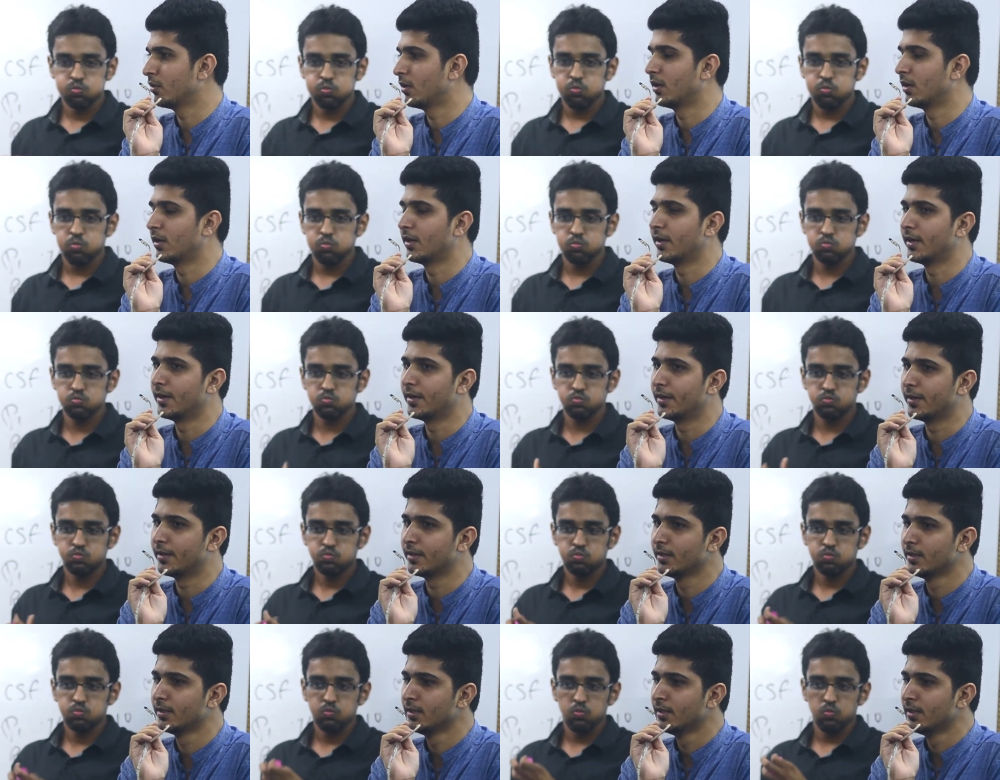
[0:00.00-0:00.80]

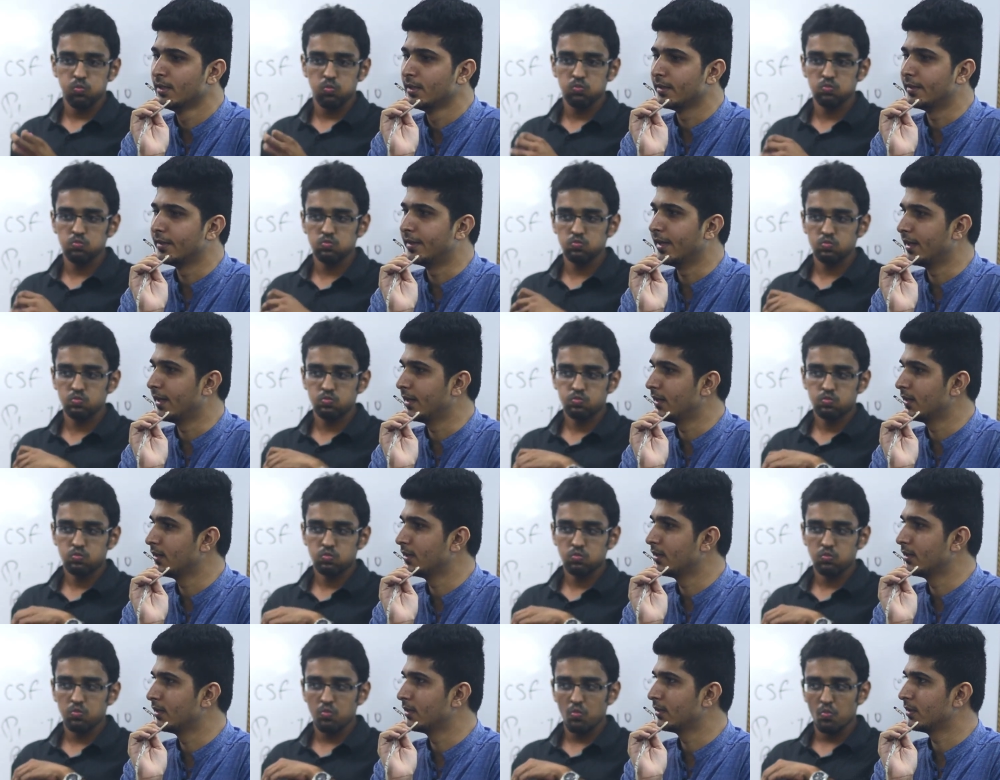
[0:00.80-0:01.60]
Speaker 1: and
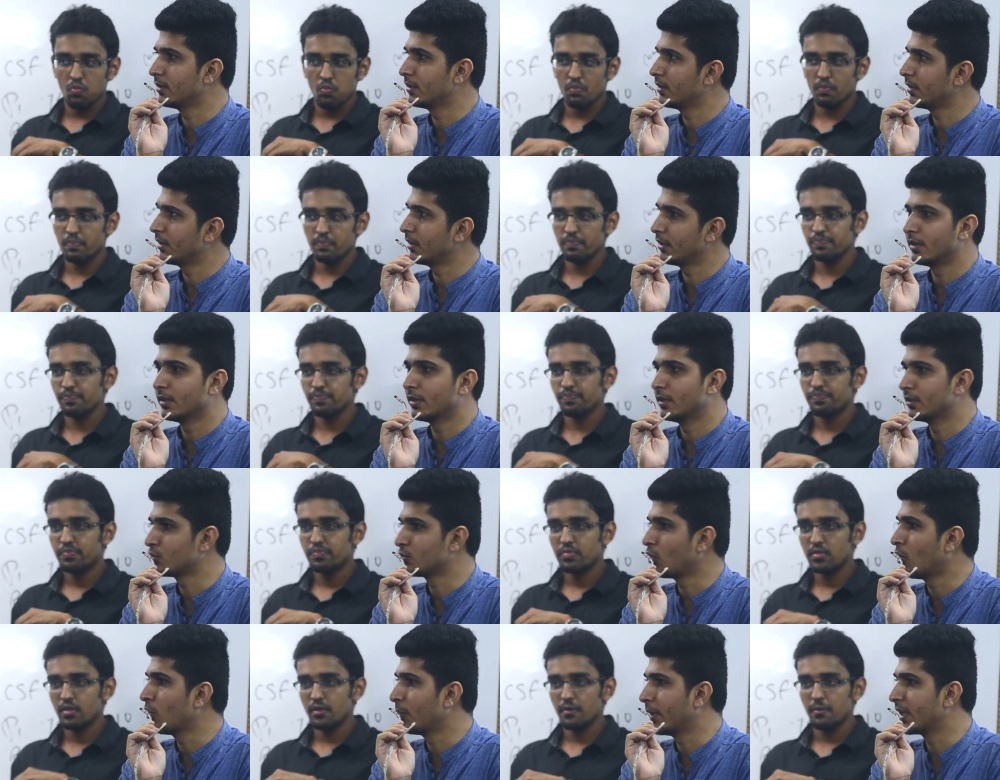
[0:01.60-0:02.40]
then
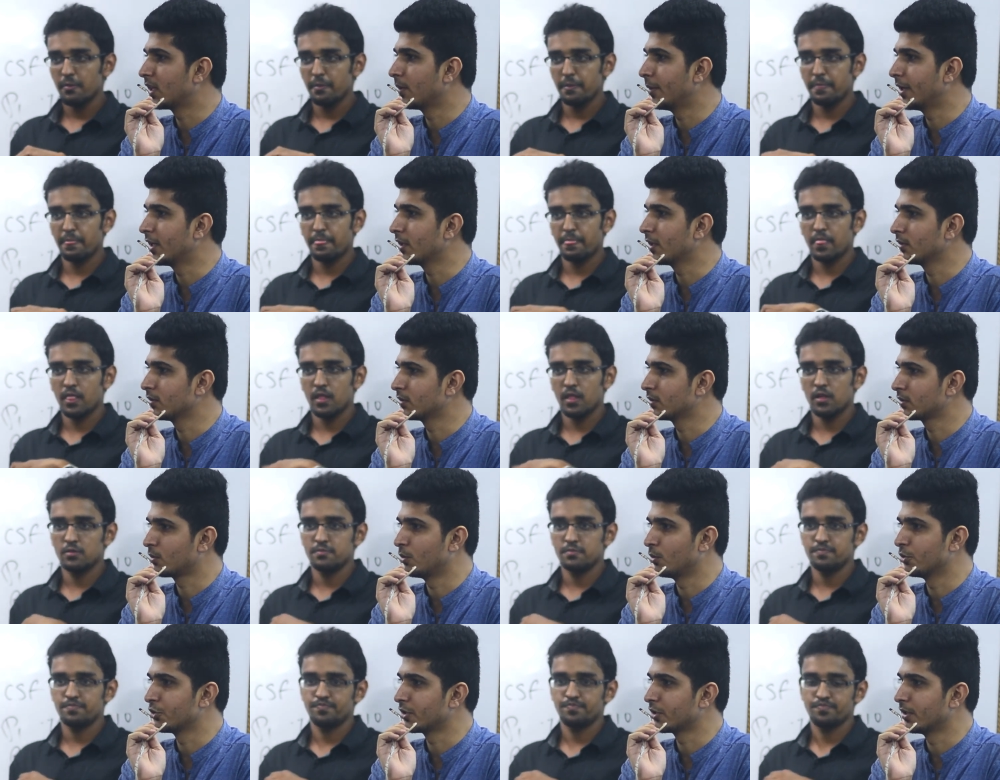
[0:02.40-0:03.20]
solve mathematical
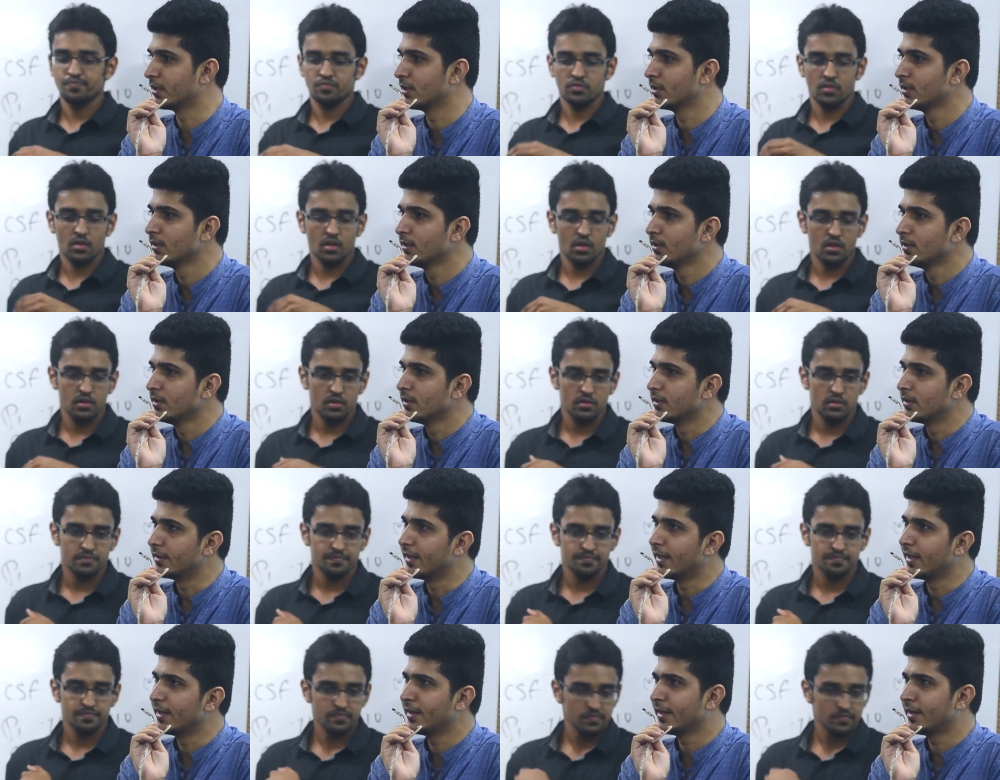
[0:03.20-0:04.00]
question.
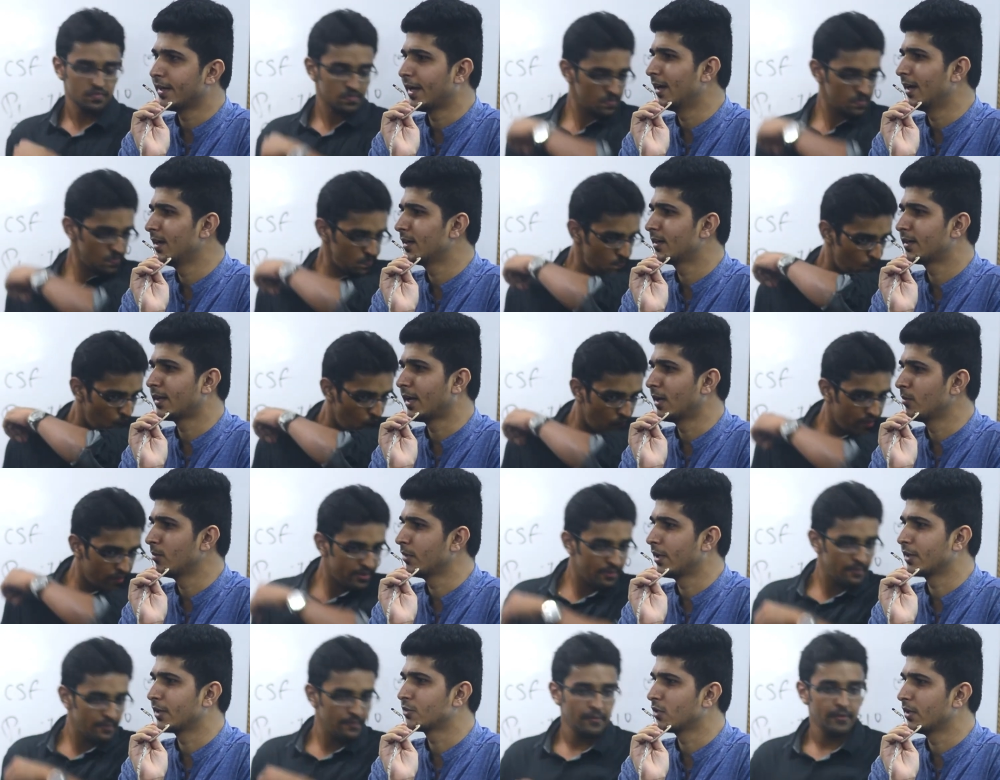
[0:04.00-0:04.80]
Then in night
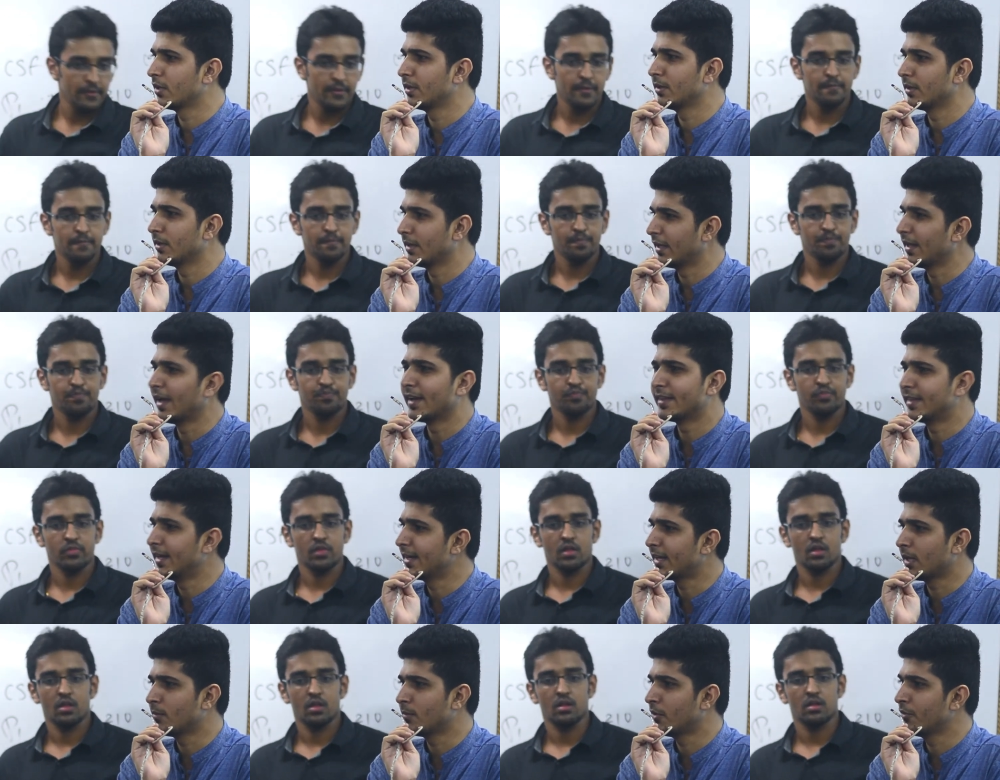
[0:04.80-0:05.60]
time, actually at
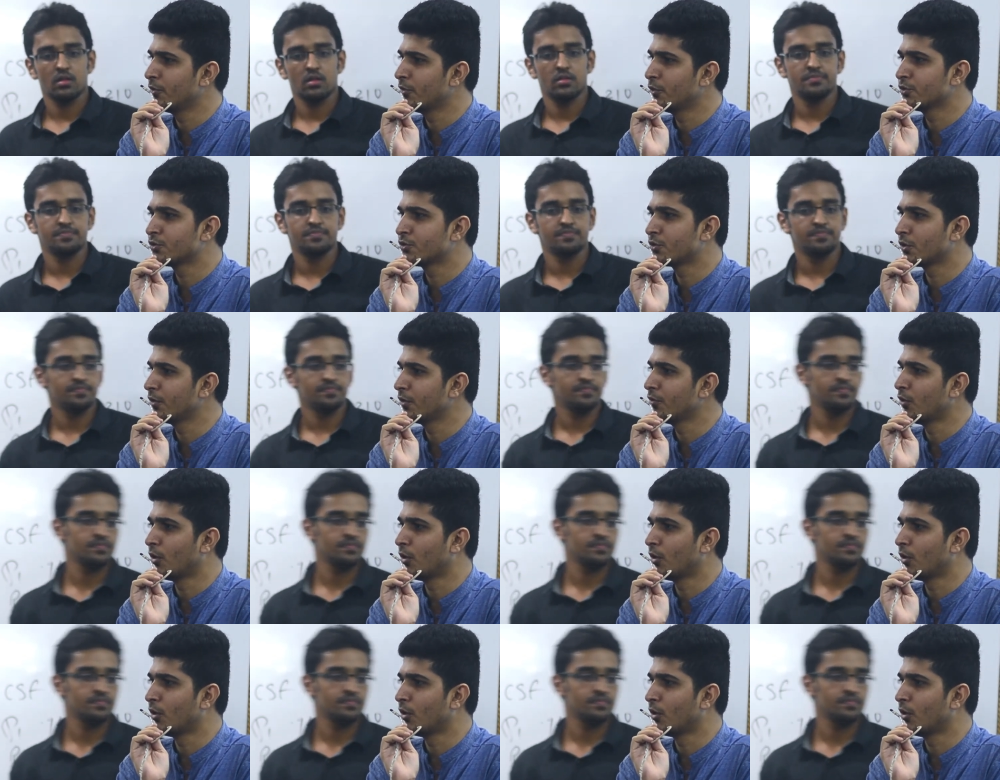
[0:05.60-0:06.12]
that time I used to give